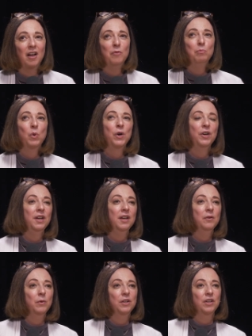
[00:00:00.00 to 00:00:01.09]
a morning
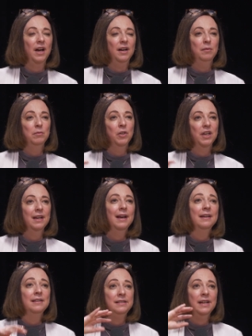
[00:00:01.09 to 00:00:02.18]
in which I am looking
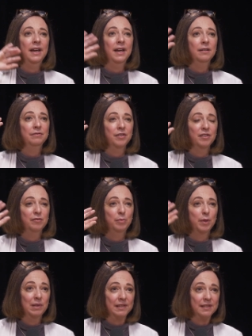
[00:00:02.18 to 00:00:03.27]
at a day full of
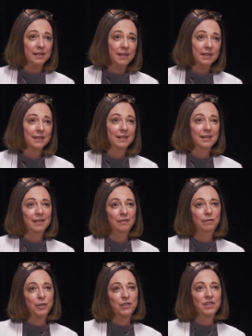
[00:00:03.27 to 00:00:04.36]
publicity
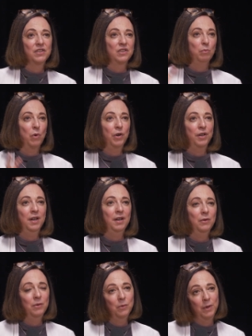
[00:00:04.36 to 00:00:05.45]
versus a
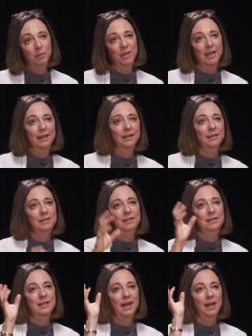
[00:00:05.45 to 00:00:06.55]
morning where I'm looking at a
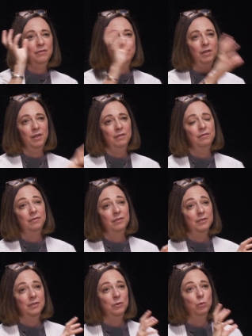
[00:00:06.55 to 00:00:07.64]
day full of
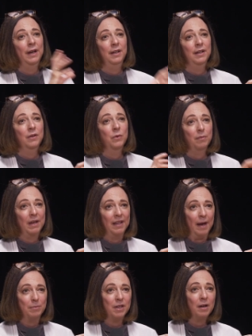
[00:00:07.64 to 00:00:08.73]
writing with my
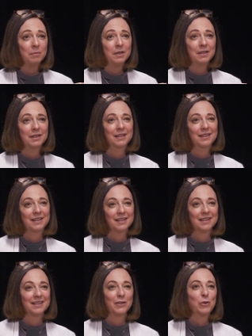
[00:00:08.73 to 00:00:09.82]
laptop
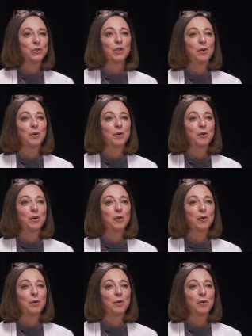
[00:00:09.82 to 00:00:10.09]
those are